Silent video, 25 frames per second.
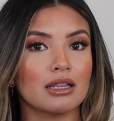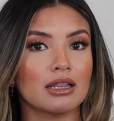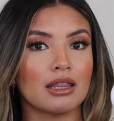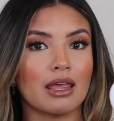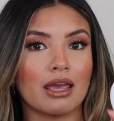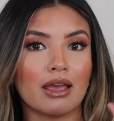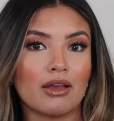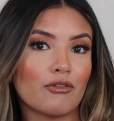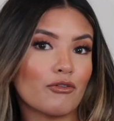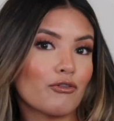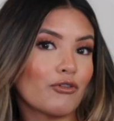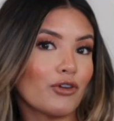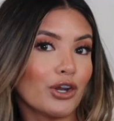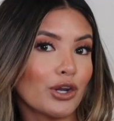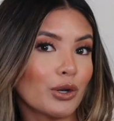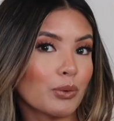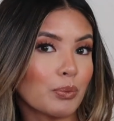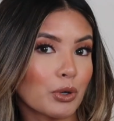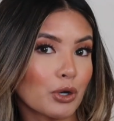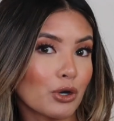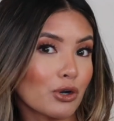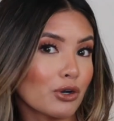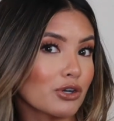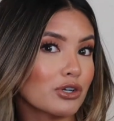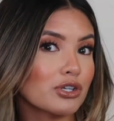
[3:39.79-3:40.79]
like for your
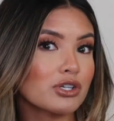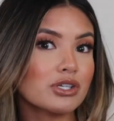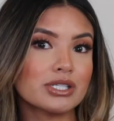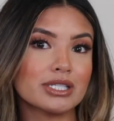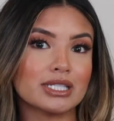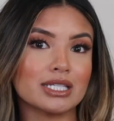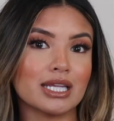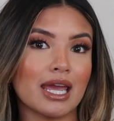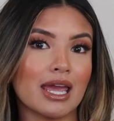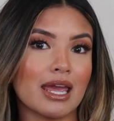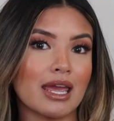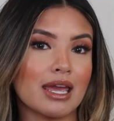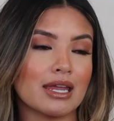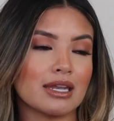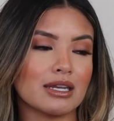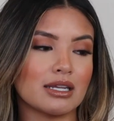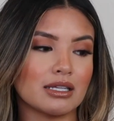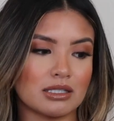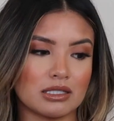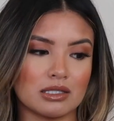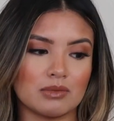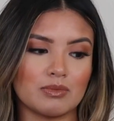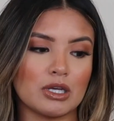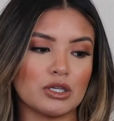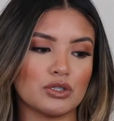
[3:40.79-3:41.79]
purse, and
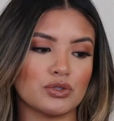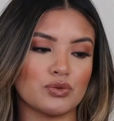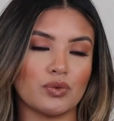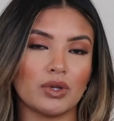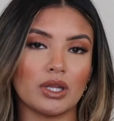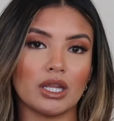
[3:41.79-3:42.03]
it smells